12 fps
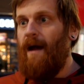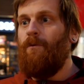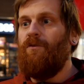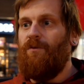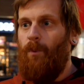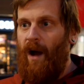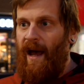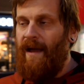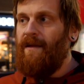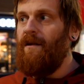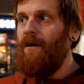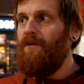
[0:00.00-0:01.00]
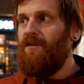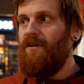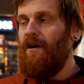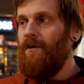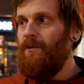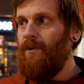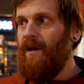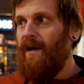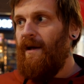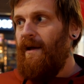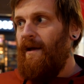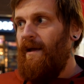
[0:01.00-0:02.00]
elsewhere, you know, so
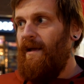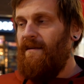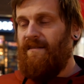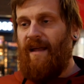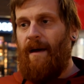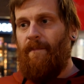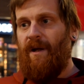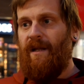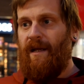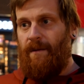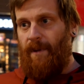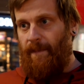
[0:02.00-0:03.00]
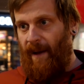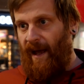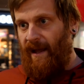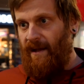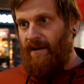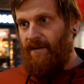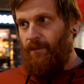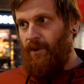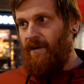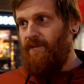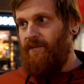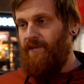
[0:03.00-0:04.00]
is that money going to be paid
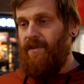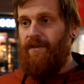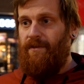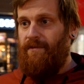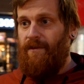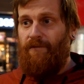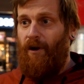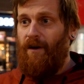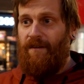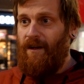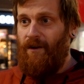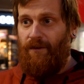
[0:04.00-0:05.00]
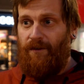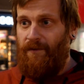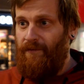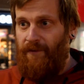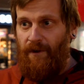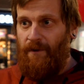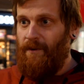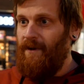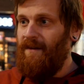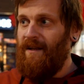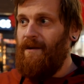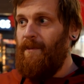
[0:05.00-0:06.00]
with the rising cost of fuel?
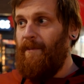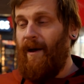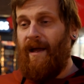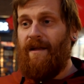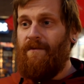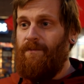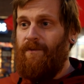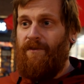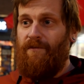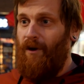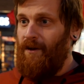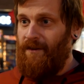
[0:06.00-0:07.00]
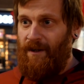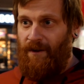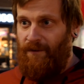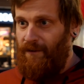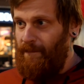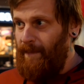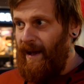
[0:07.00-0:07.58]
Is it going to be paid with the rising cost of